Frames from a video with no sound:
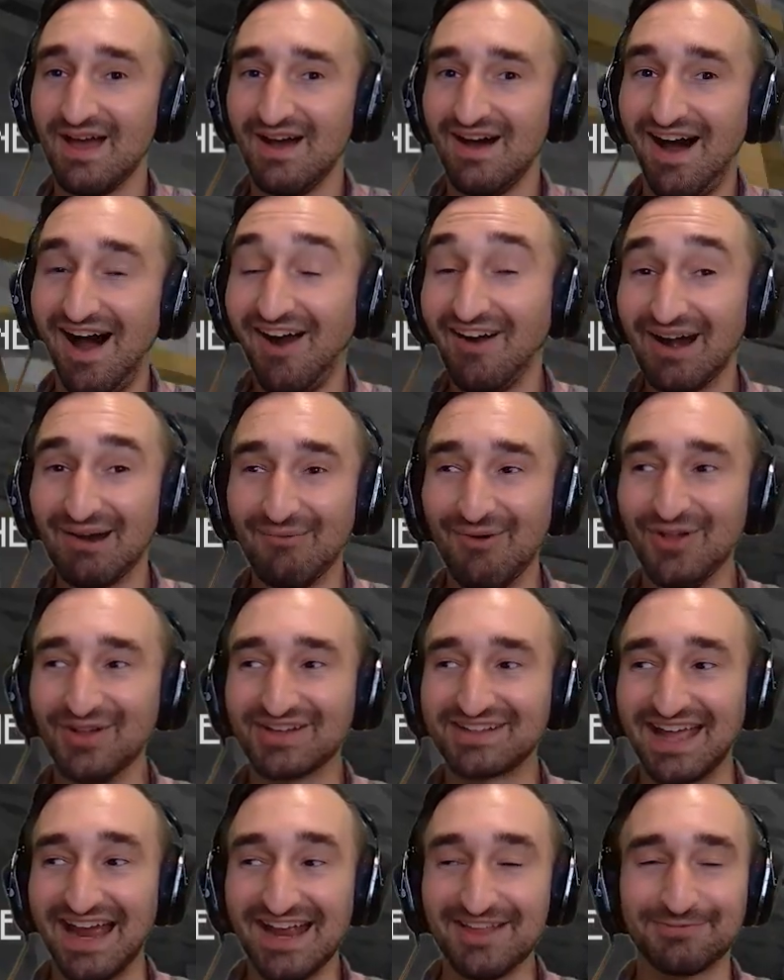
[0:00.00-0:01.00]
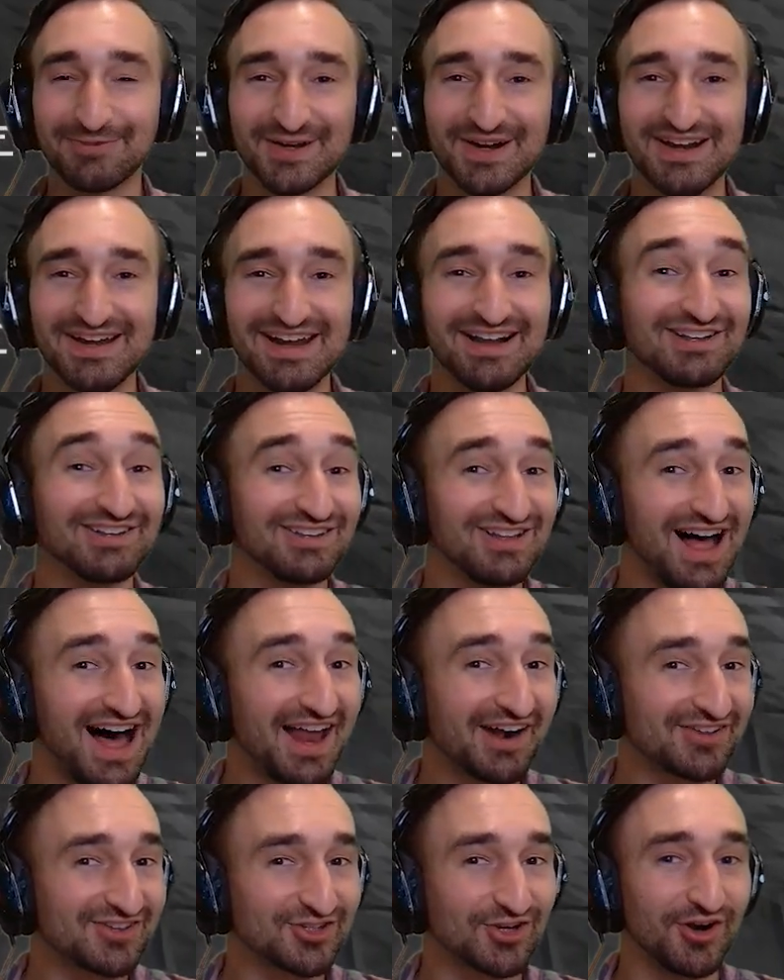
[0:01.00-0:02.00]
All right, well, in case we're going to need a lot
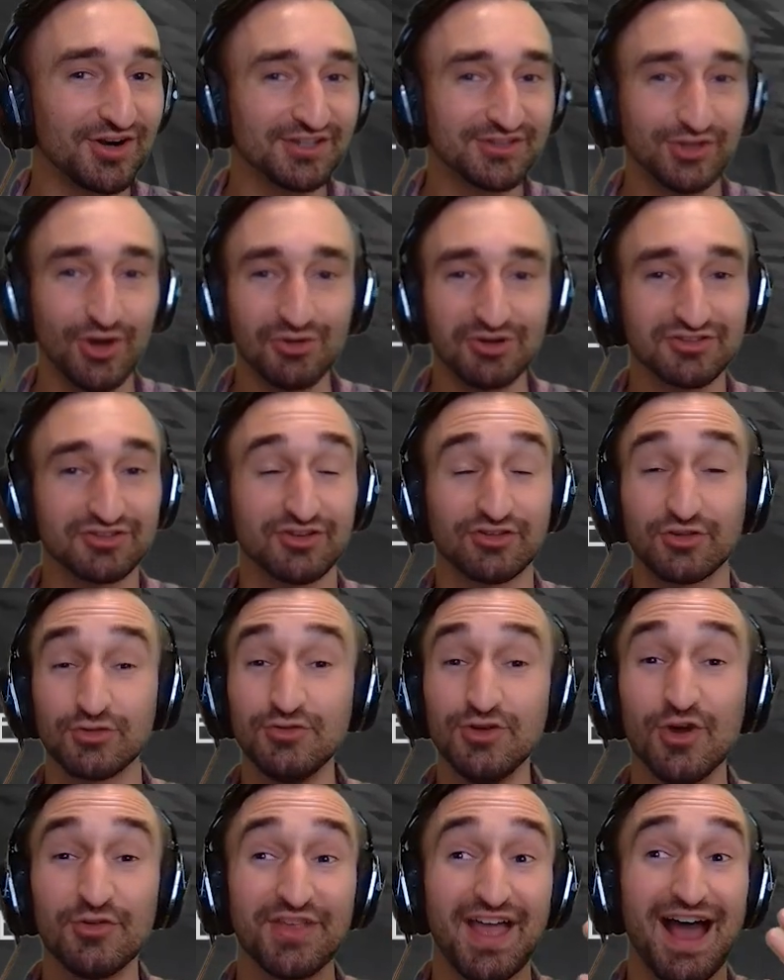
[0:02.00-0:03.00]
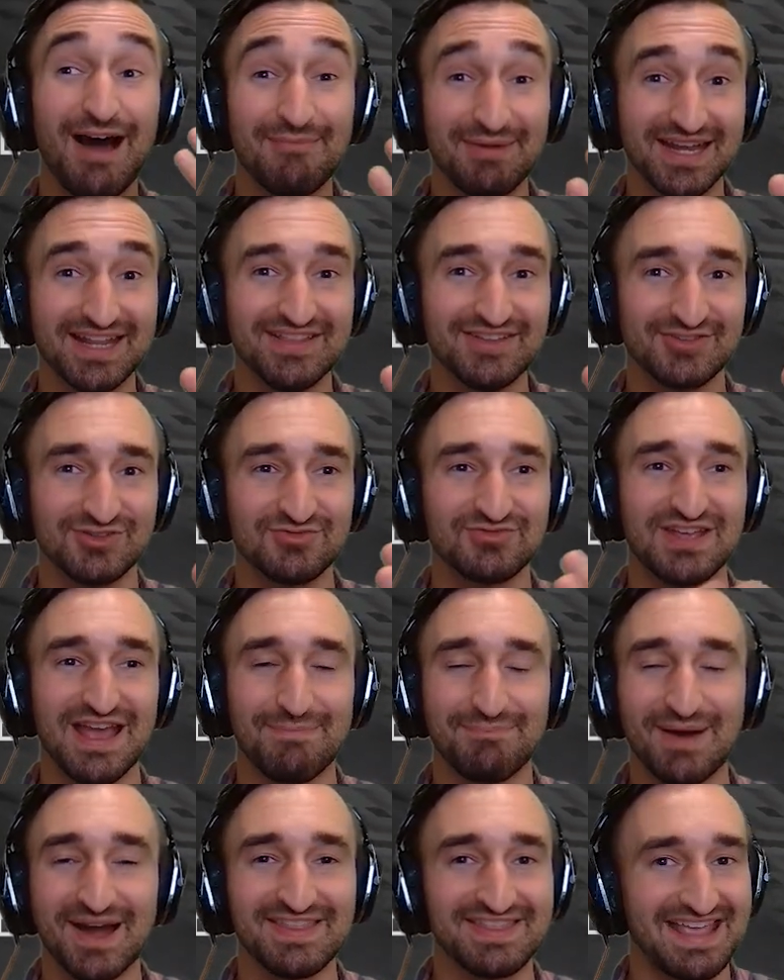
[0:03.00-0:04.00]
of starting tokens, because who knows how many of these you get
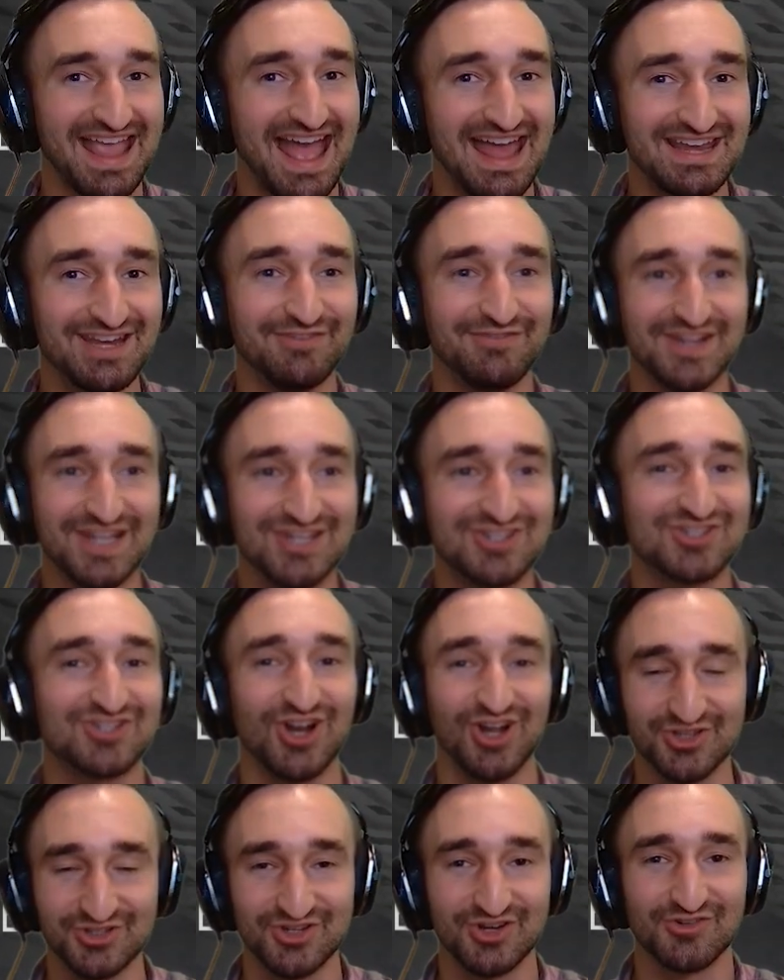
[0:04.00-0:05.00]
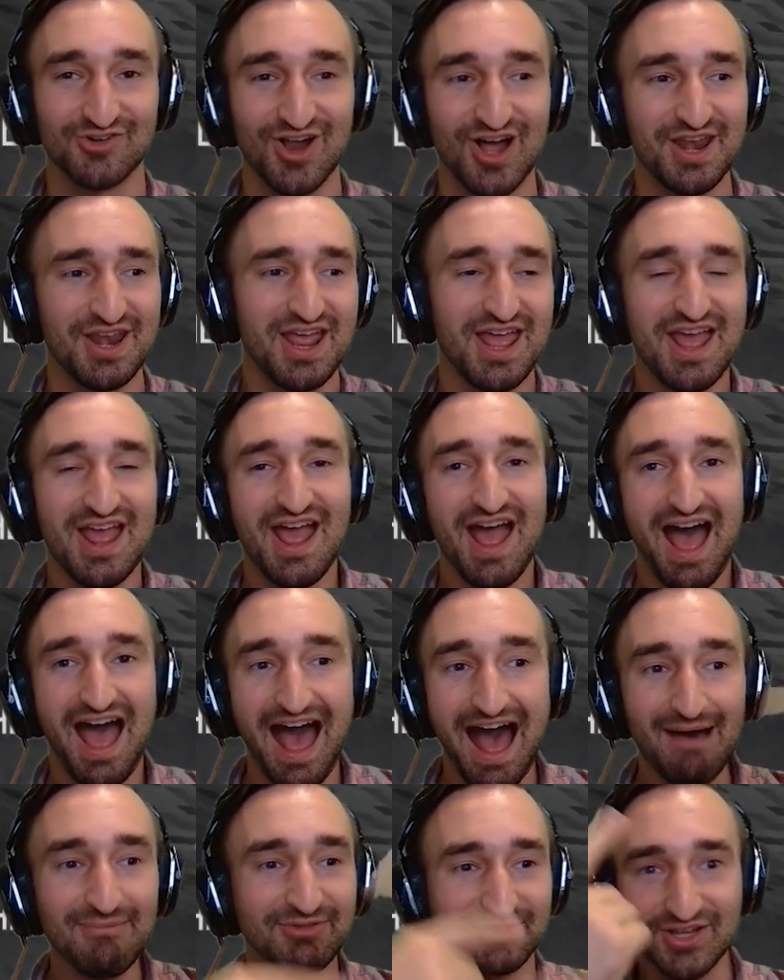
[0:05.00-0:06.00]
by the end of each dungeon run,
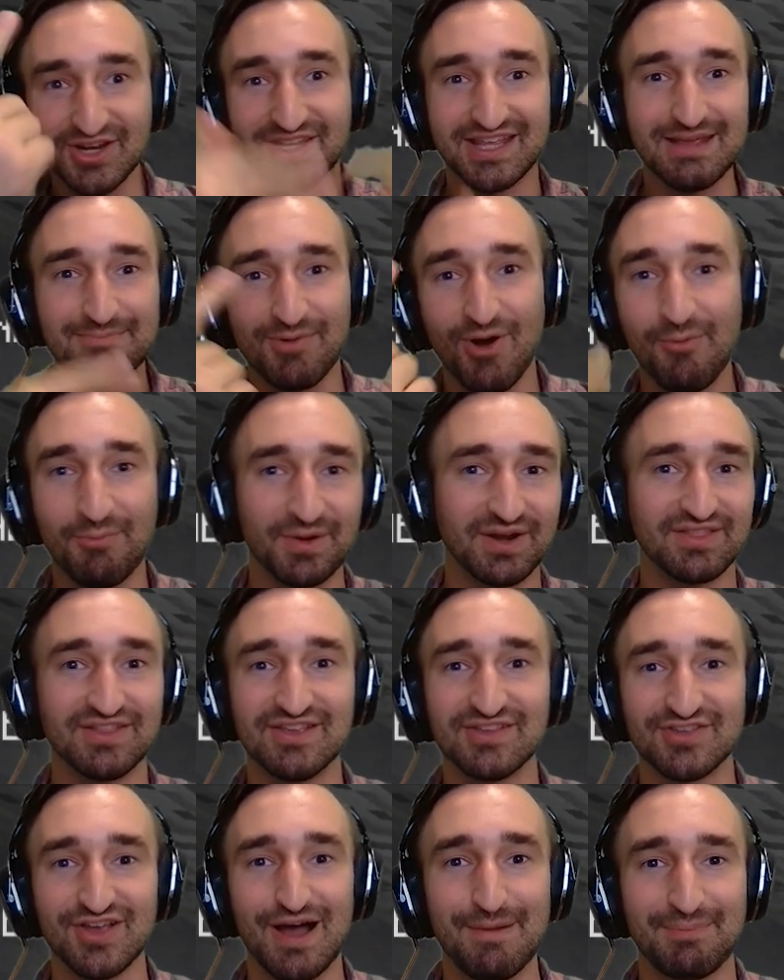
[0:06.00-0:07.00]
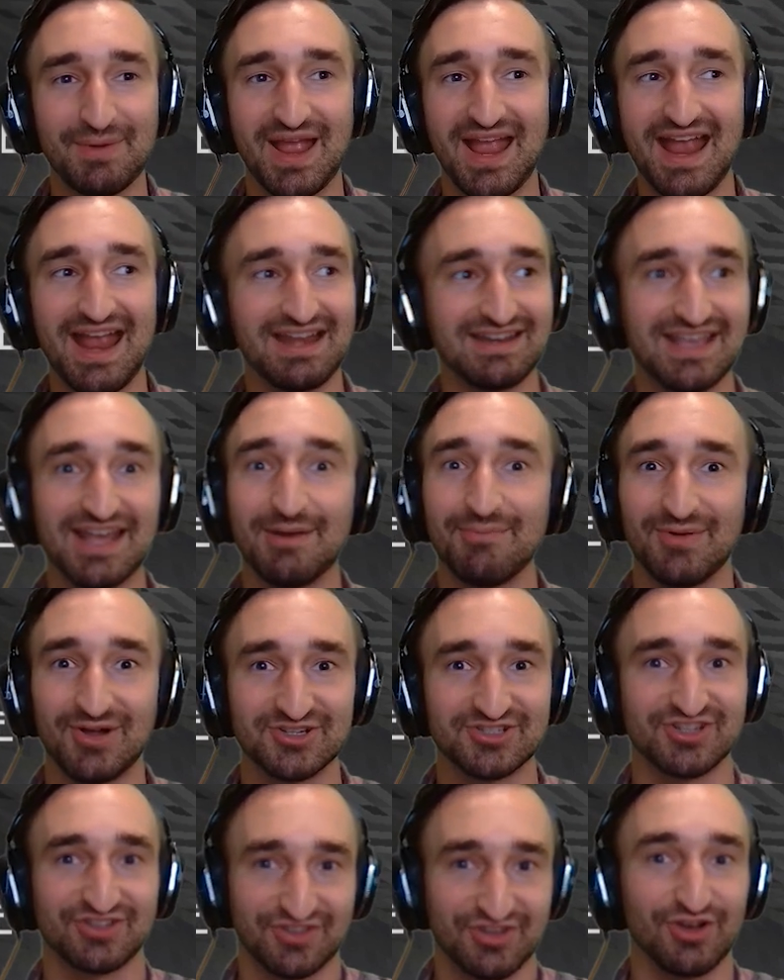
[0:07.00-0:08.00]
I'm just going to keep opening these up and get a
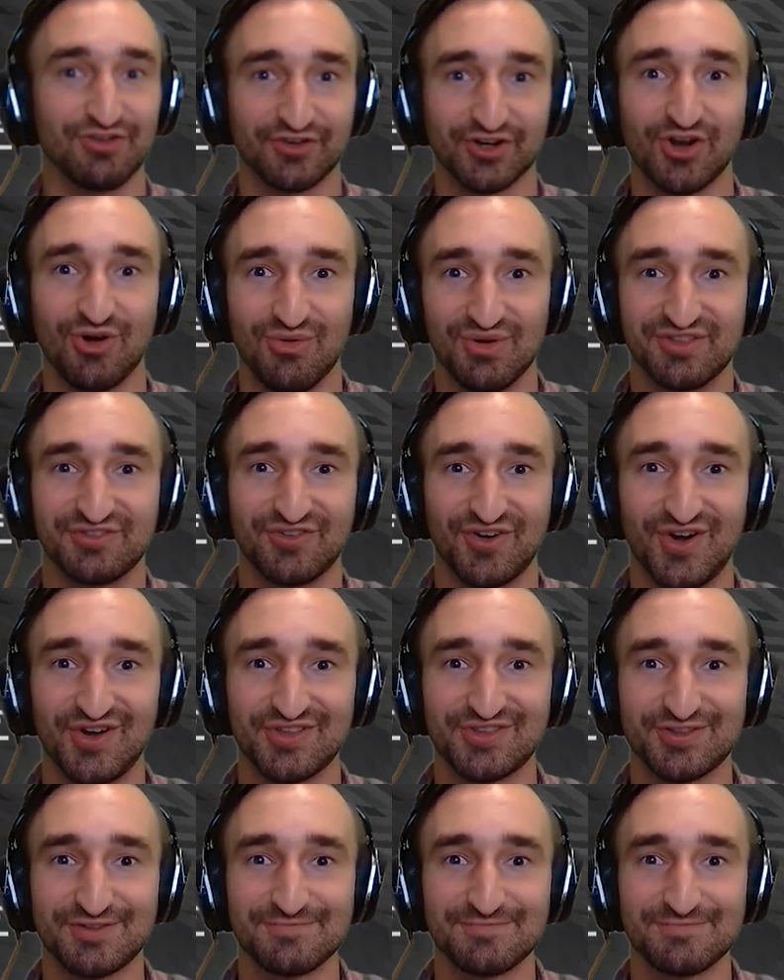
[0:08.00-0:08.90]
bunch of silver coins for us.